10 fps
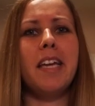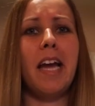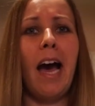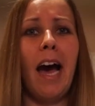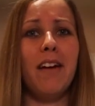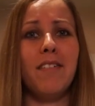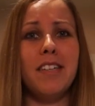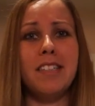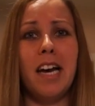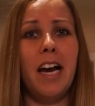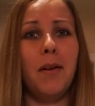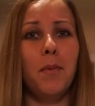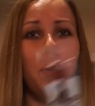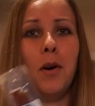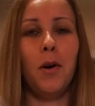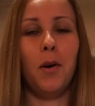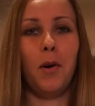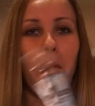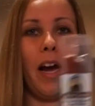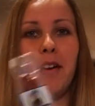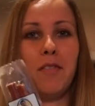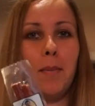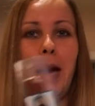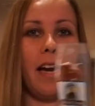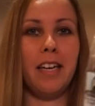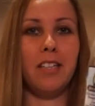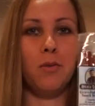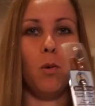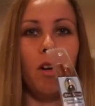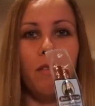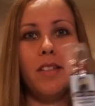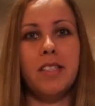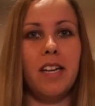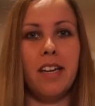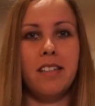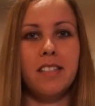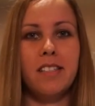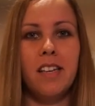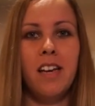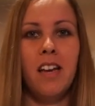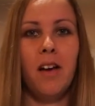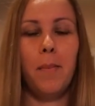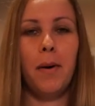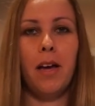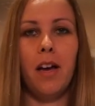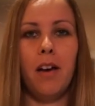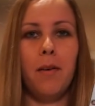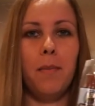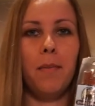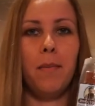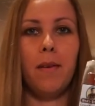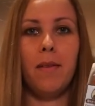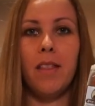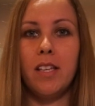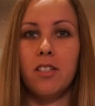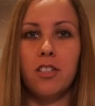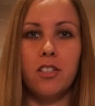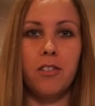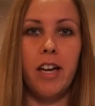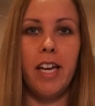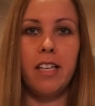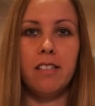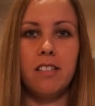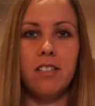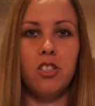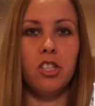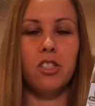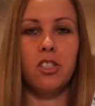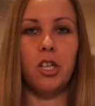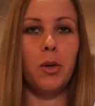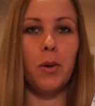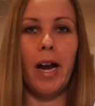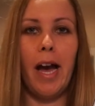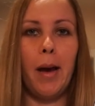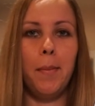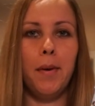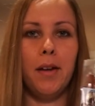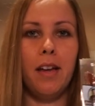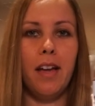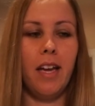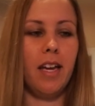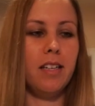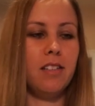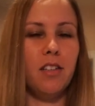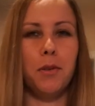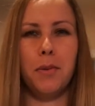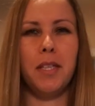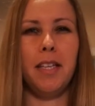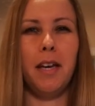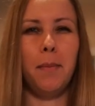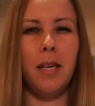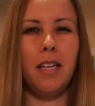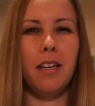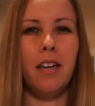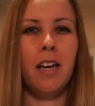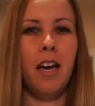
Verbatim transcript: eat half at a time, or half the packet, one of the sticks. But these are great just to grab, and they're really yummy.